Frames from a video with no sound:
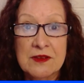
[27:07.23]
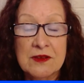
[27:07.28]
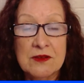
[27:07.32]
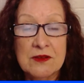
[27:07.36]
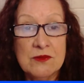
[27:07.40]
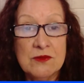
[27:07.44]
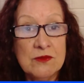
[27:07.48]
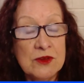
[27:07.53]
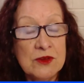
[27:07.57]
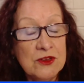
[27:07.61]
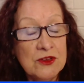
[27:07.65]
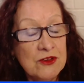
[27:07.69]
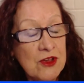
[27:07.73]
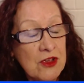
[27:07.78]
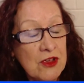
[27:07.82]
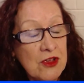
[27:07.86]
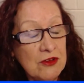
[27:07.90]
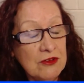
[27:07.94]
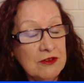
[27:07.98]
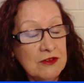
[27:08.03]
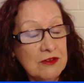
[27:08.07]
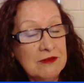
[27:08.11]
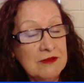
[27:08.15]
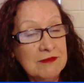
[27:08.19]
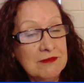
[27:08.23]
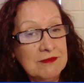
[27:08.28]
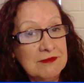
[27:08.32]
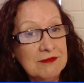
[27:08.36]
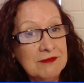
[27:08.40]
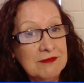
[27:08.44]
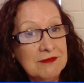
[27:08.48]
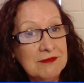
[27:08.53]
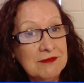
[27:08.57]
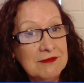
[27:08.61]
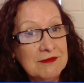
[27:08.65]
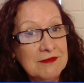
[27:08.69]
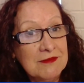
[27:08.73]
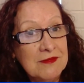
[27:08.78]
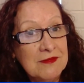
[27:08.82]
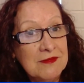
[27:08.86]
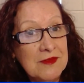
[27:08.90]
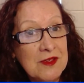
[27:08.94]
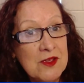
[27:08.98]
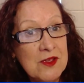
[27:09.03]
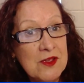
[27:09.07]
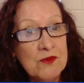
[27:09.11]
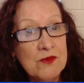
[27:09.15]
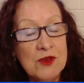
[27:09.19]
We don't.
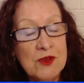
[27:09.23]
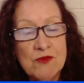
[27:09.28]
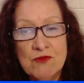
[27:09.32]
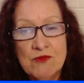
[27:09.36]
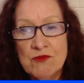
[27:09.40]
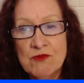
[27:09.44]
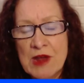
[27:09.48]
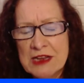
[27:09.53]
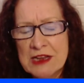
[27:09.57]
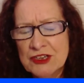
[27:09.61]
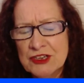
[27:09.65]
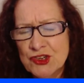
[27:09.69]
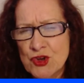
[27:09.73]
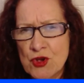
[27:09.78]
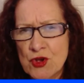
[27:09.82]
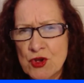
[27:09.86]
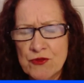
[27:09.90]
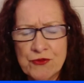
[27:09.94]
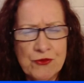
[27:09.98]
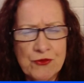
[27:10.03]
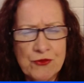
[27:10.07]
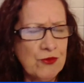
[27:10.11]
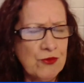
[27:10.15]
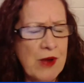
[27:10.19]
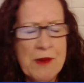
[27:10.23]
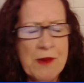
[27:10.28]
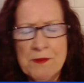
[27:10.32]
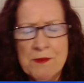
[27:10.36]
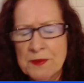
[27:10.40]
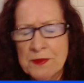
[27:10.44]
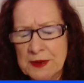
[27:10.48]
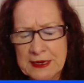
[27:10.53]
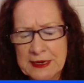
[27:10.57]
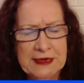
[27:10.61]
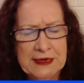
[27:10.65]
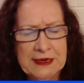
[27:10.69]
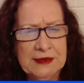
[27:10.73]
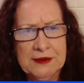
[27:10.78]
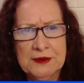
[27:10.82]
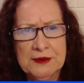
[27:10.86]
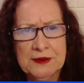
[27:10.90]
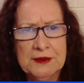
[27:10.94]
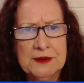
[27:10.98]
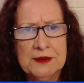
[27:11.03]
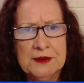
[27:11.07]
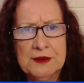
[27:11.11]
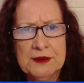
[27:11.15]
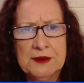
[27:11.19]
We rush off grumbling
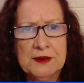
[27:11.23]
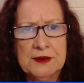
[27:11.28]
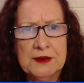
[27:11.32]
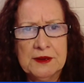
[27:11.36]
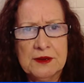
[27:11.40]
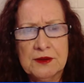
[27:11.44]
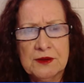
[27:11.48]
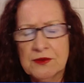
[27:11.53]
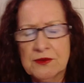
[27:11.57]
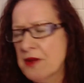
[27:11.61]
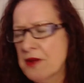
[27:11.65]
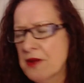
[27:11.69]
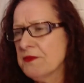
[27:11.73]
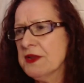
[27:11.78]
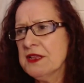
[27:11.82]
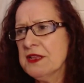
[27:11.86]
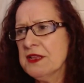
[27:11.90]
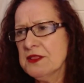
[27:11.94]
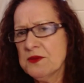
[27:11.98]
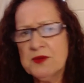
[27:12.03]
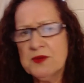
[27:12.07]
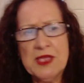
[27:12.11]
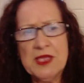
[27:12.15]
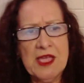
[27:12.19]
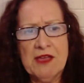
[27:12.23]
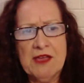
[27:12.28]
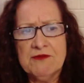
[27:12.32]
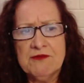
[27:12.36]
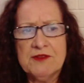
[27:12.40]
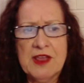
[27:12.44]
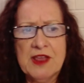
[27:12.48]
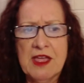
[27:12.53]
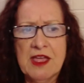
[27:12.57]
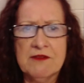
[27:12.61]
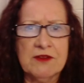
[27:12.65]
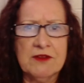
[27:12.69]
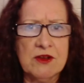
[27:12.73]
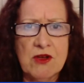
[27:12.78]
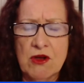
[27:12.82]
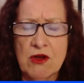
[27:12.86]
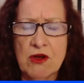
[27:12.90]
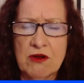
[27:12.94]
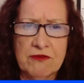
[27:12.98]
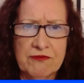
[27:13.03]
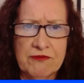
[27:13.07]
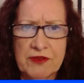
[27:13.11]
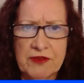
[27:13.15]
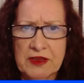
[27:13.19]
that we have to have a
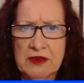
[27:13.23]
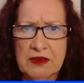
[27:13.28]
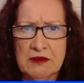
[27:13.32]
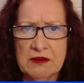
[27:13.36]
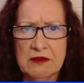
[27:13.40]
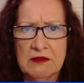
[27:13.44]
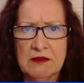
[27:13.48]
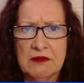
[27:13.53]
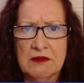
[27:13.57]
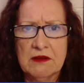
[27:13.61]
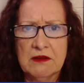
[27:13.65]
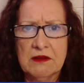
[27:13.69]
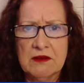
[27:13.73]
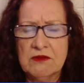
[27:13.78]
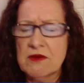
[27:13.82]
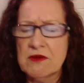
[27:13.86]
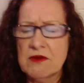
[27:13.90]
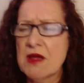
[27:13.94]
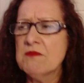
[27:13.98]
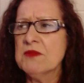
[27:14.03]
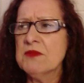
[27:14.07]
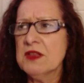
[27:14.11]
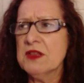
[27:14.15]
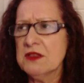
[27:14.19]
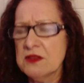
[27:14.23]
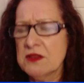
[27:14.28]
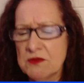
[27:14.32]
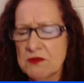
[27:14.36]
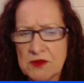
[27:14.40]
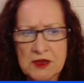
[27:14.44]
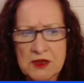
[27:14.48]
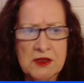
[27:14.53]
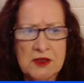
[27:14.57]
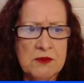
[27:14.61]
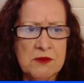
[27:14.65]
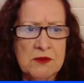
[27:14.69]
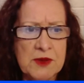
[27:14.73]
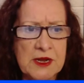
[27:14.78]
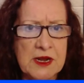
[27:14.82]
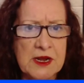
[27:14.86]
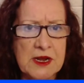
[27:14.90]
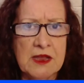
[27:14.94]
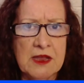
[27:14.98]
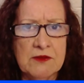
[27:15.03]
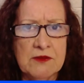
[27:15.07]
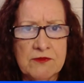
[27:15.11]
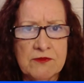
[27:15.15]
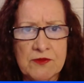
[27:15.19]
coffee, grumbling that we're going to be
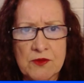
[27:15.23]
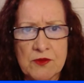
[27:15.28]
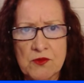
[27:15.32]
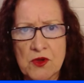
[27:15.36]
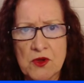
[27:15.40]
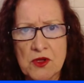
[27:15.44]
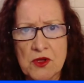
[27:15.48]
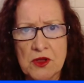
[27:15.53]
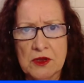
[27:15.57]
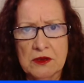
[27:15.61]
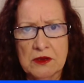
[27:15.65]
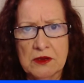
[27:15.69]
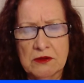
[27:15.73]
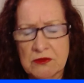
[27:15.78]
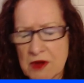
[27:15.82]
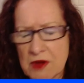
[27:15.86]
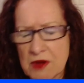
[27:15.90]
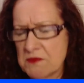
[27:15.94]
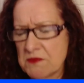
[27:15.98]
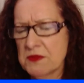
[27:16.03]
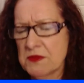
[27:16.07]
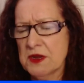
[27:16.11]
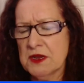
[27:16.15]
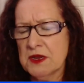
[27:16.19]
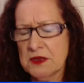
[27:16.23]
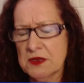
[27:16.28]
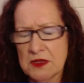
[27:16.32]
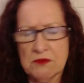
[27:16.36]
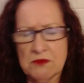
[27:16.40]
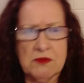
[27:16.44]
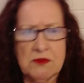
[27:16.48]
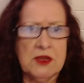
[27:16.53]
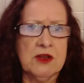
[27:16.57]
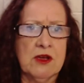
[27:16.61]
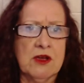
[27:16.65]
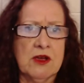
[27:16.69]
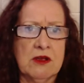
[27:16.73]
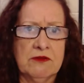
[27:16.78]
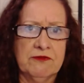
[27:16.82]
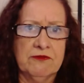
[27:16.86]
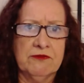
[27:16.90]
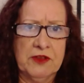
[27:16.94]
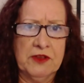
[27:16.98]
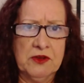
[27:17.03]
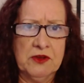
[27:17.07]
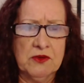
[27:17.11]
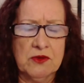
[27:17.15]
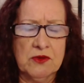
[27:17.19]
late for work, grumbling that we don't
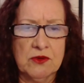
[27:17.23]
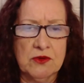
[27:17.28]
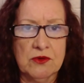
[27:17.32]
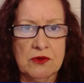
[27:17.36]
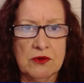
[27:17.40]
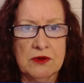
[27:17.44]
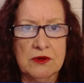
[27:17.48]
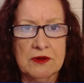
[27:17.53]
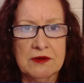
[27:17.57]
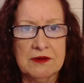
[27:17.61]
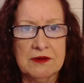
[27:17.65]
feel good.